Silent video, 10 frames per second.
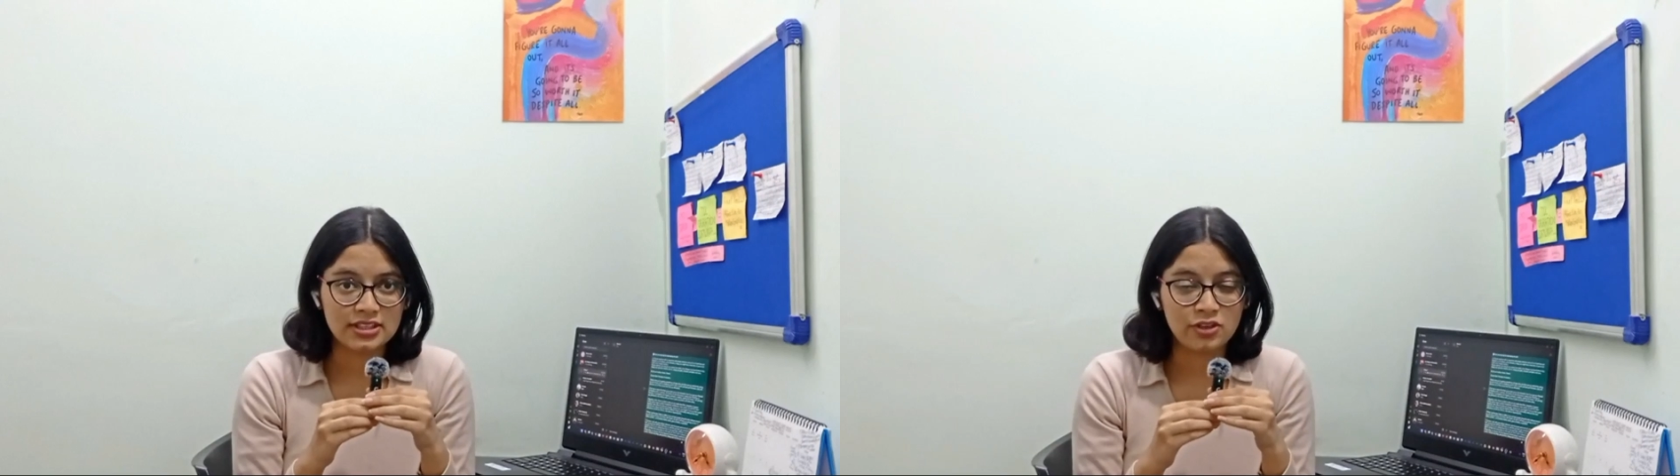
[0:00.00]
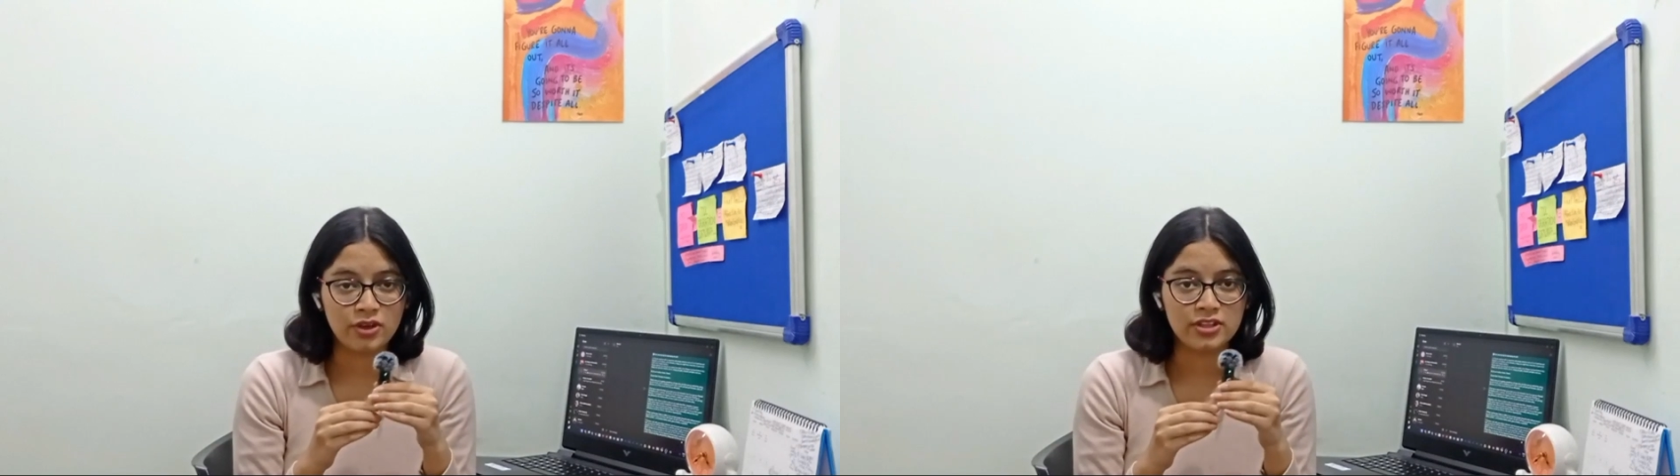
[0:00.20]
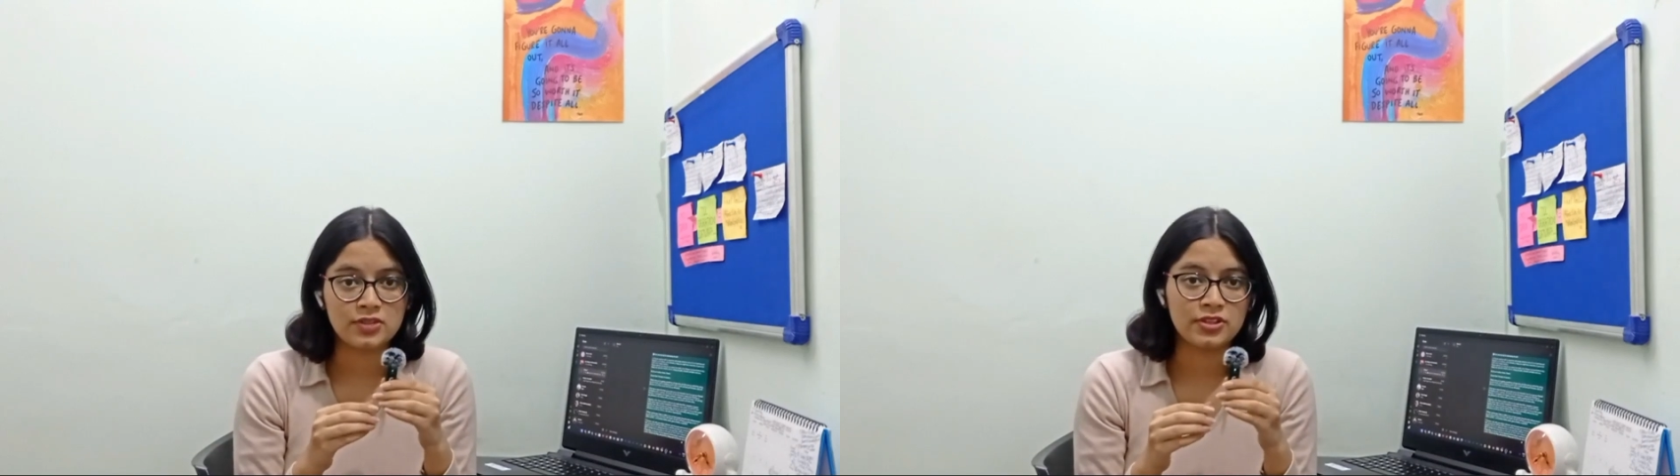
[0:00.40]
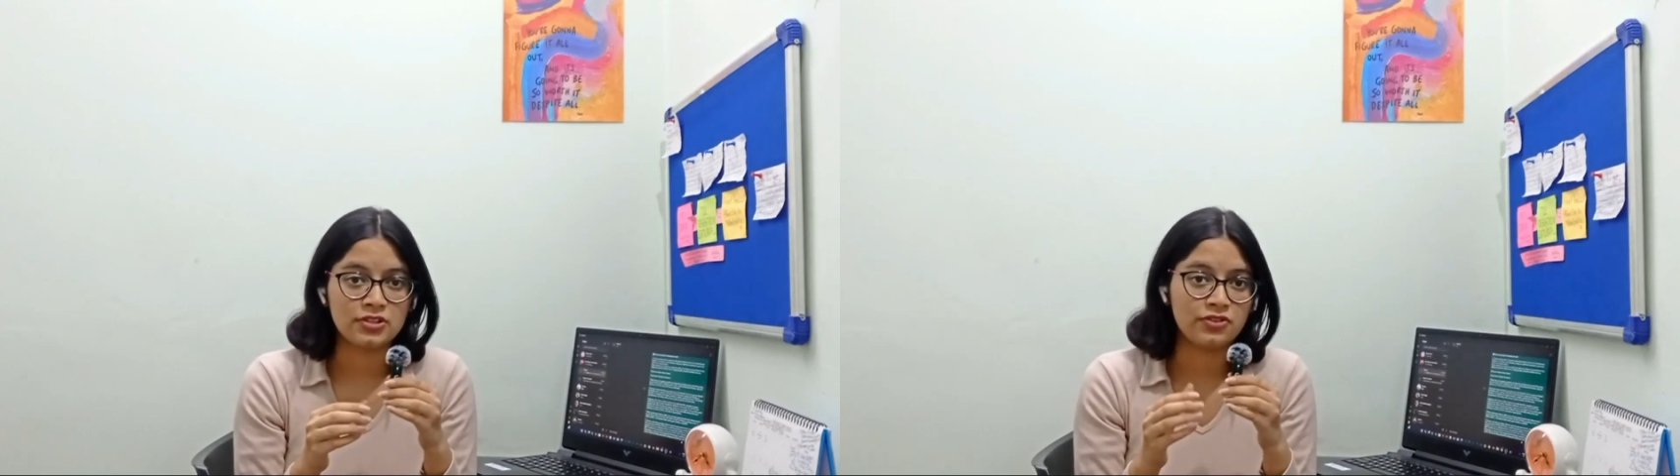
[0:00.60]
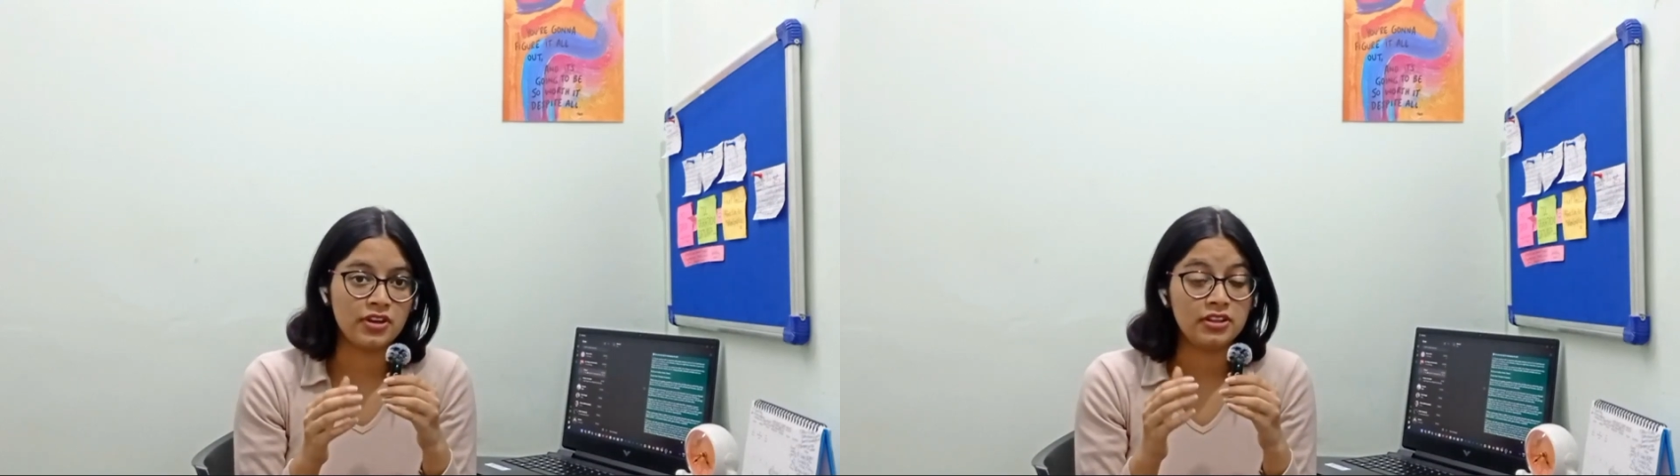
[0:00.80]
and then you can
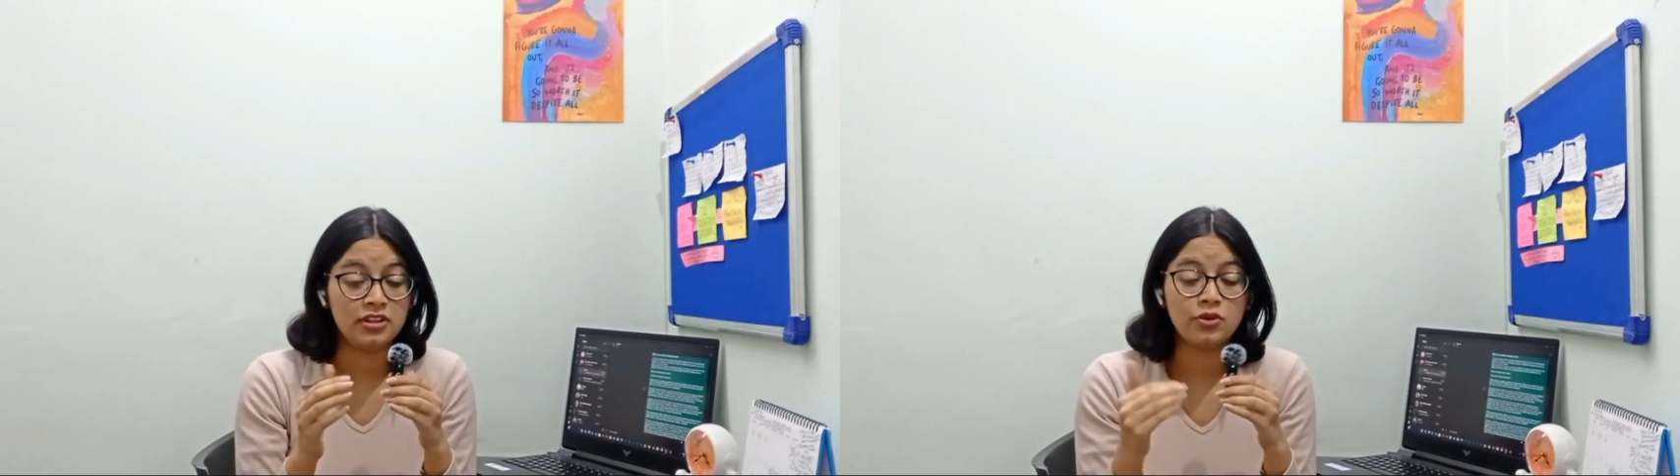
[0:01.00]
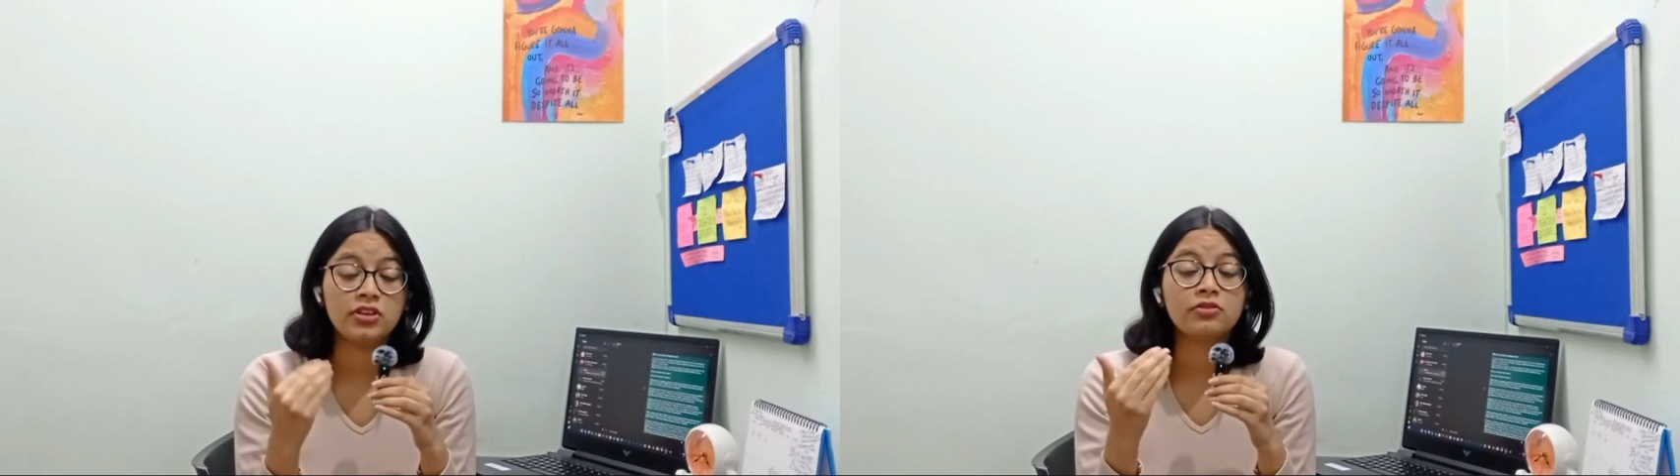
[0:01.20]
specify, and then